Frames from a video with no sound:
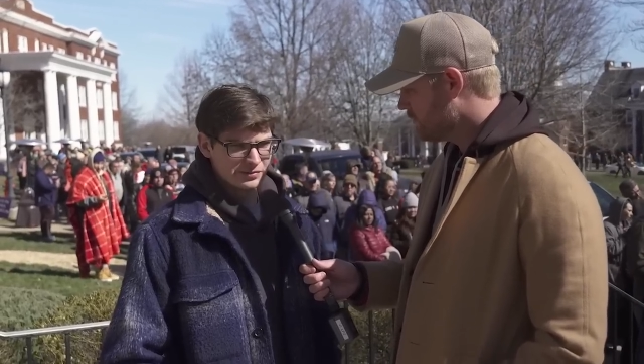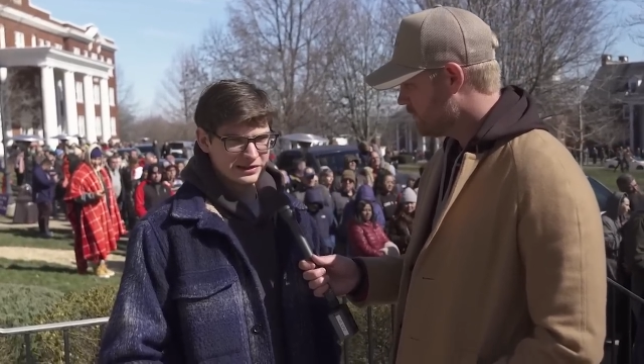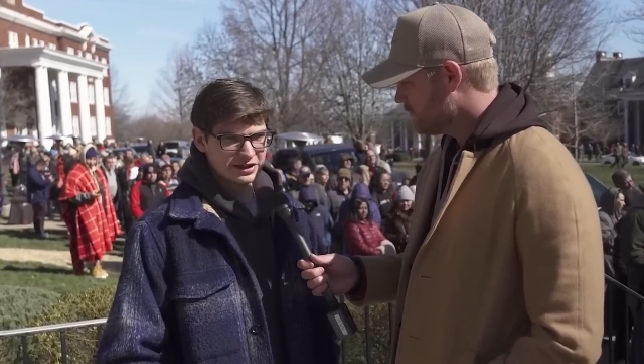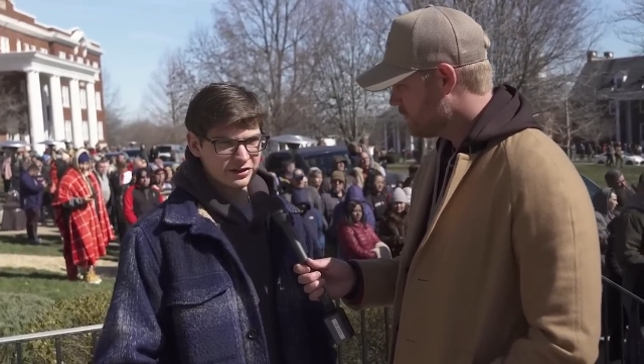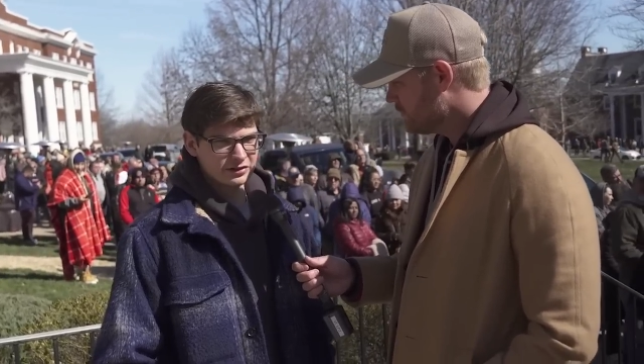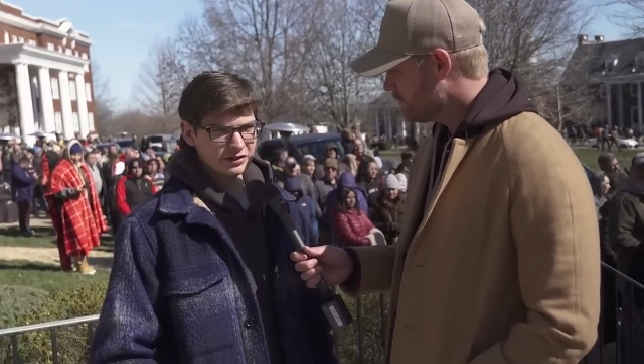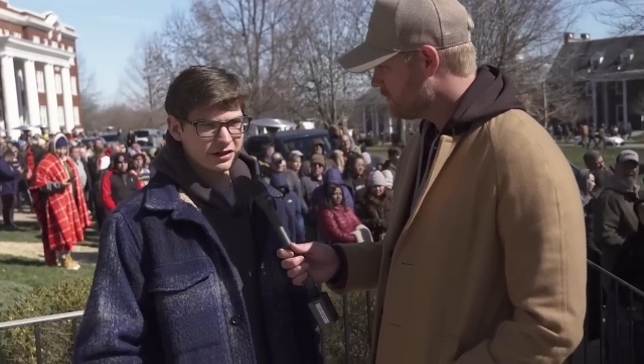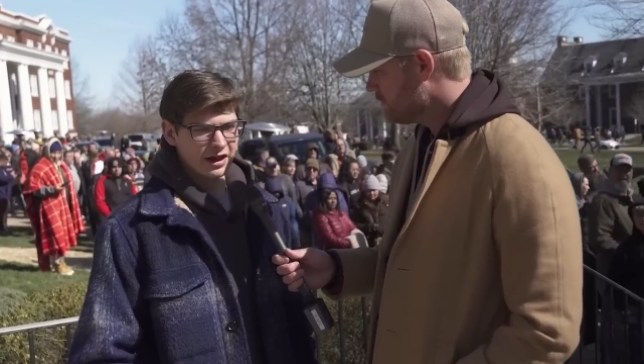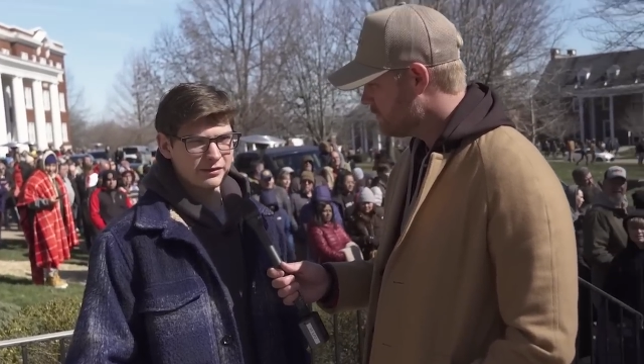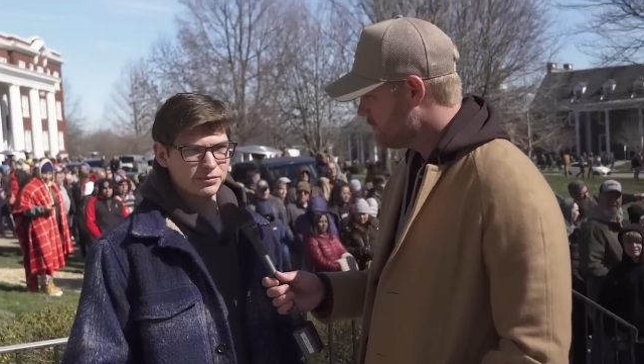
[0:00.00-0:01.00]
particularly
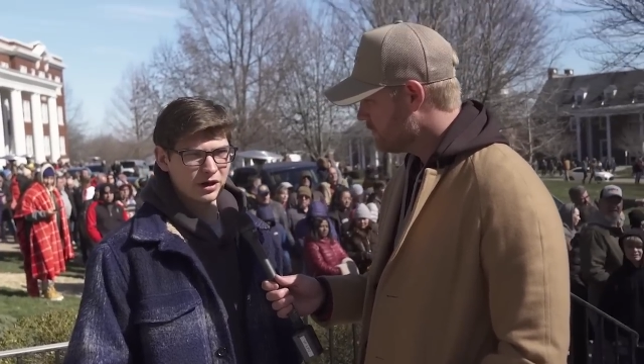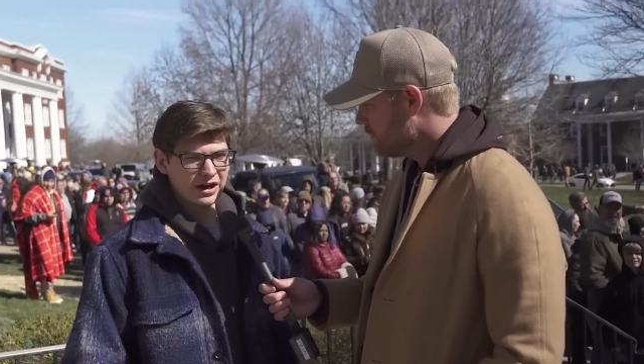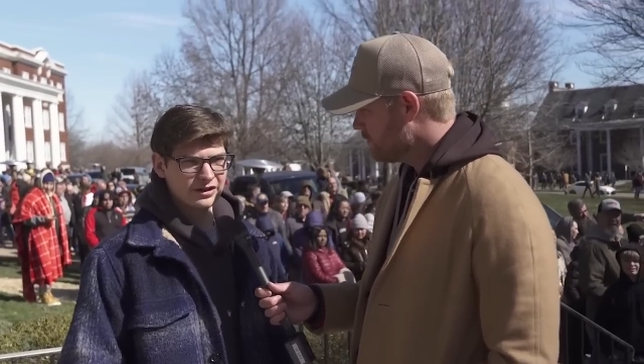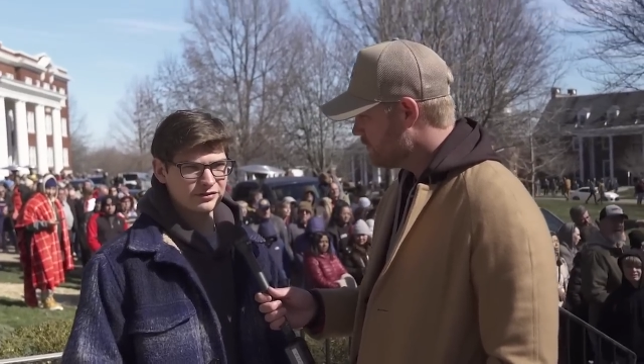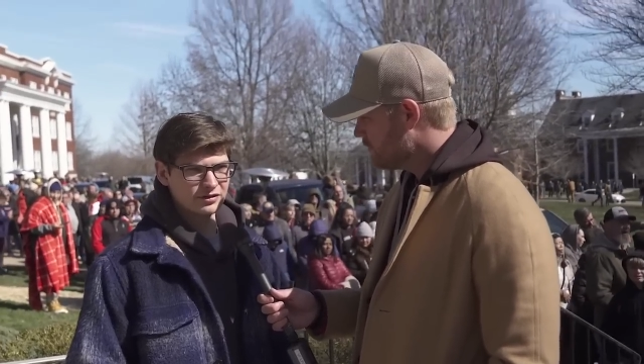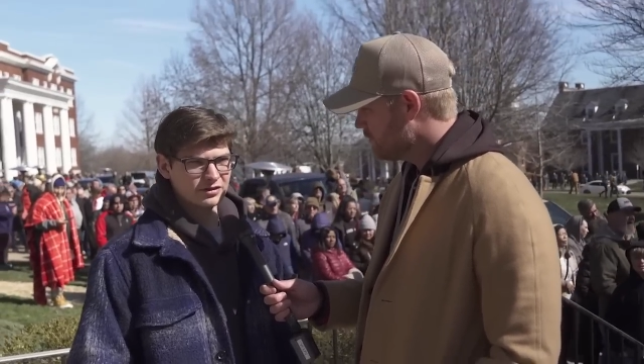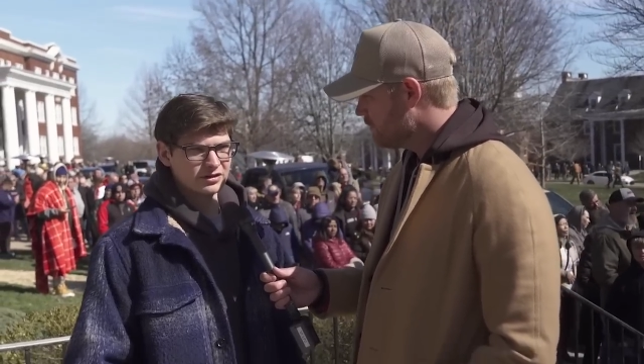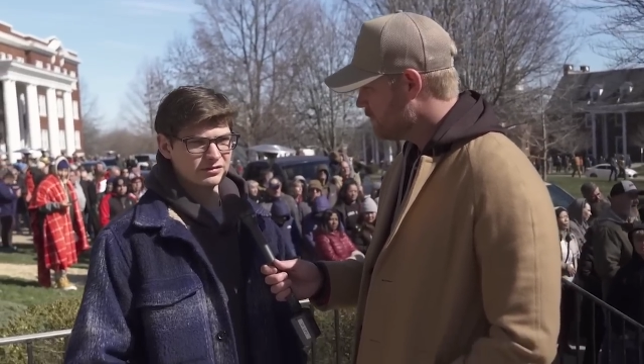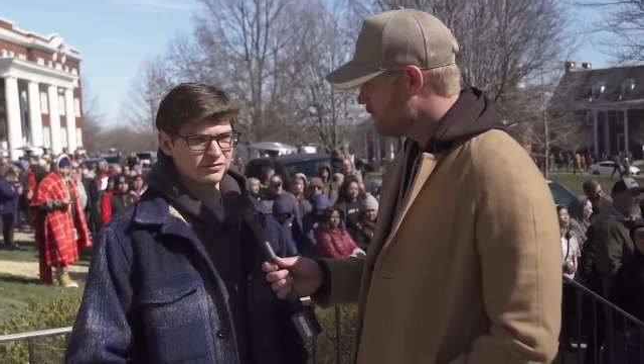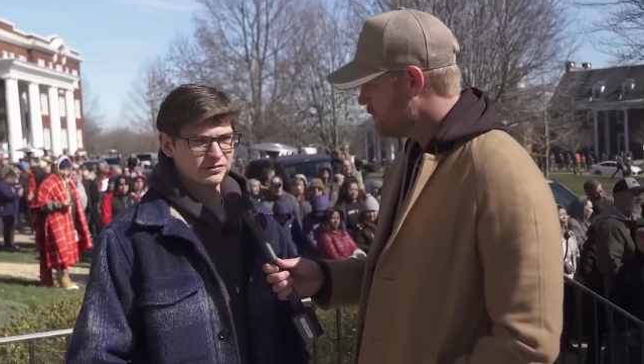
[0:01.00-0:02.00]
like praying
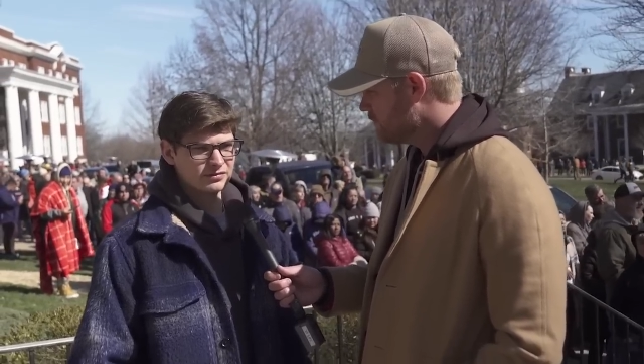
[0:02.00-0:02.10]
for,